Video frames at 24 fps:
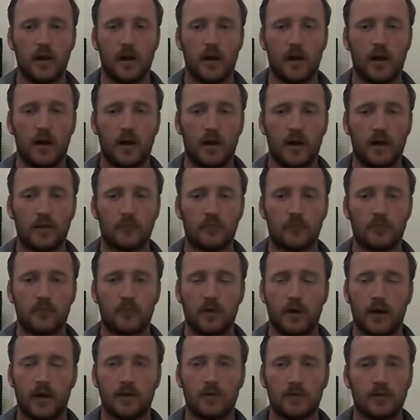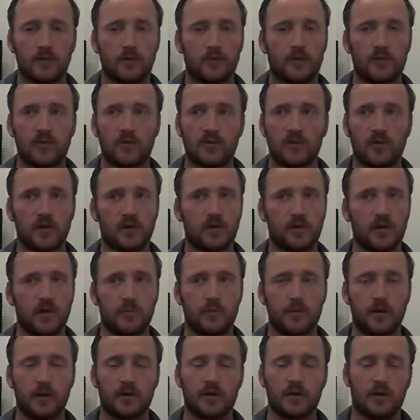Um, and there's physios here in
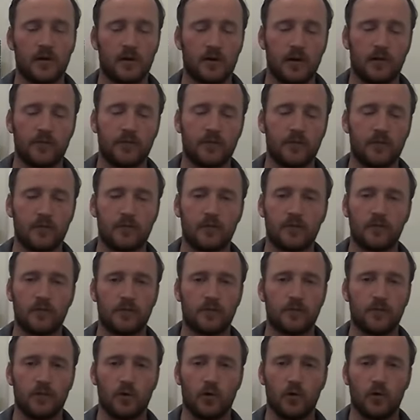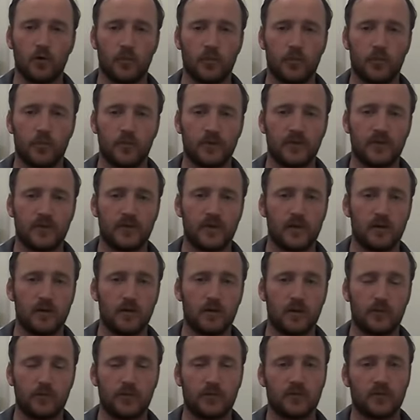Limerick that I'd often phone up and say, look,
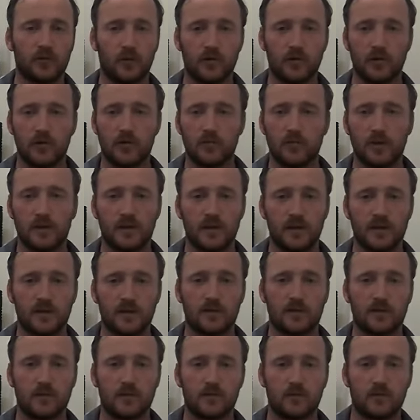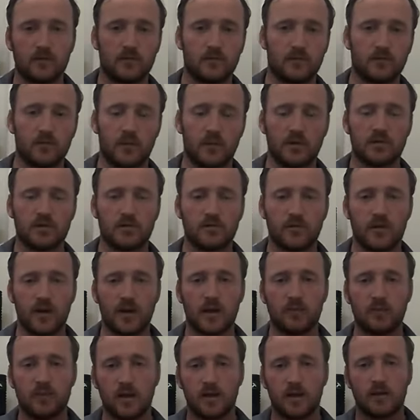I'm struggling with this, what do you
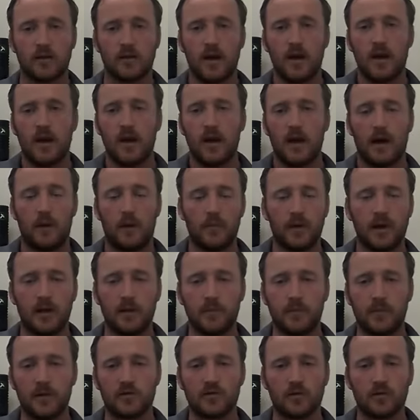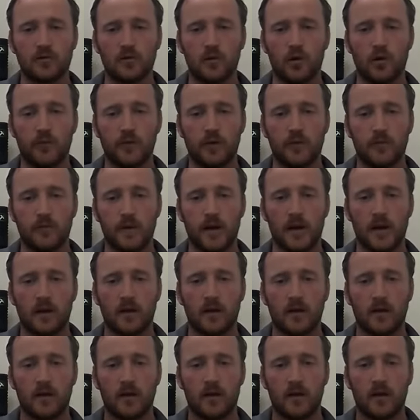recommend? and we help each other over and back.
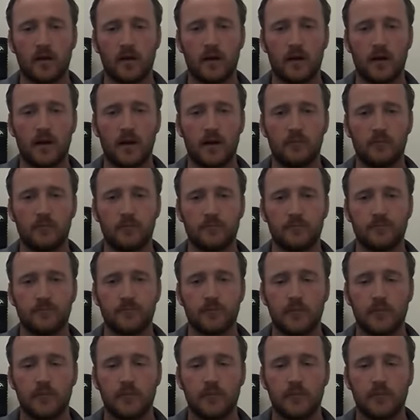Um,